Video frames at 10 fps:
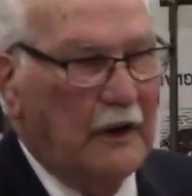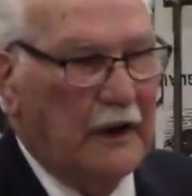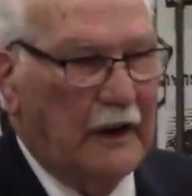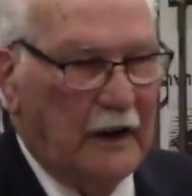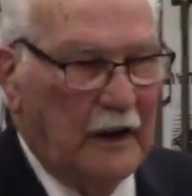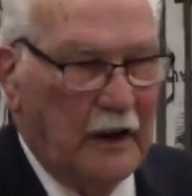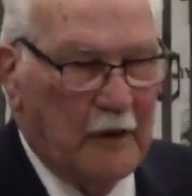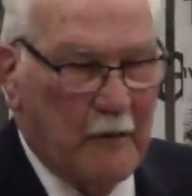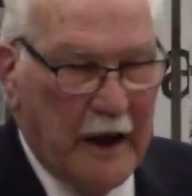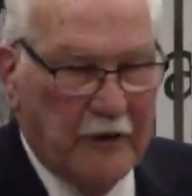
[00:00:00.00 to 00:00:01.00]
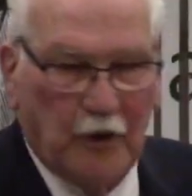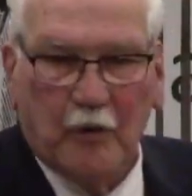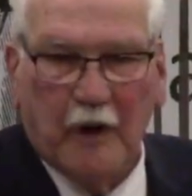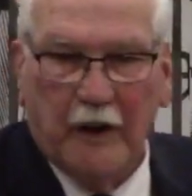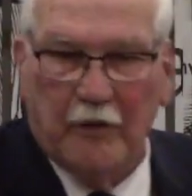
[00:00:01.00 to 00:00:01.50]
in, in Matthew
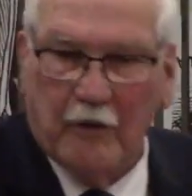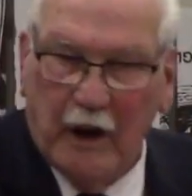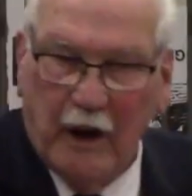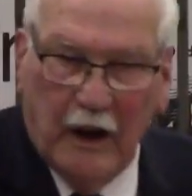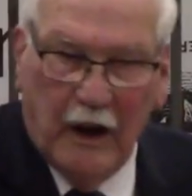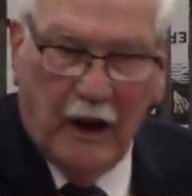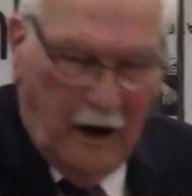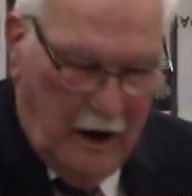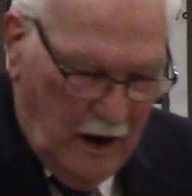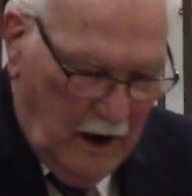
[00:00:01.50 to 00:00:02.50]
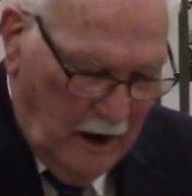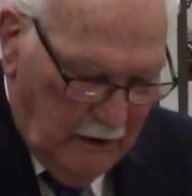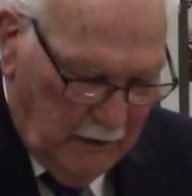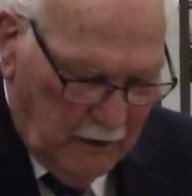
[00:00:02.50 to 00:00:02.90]
23, uh,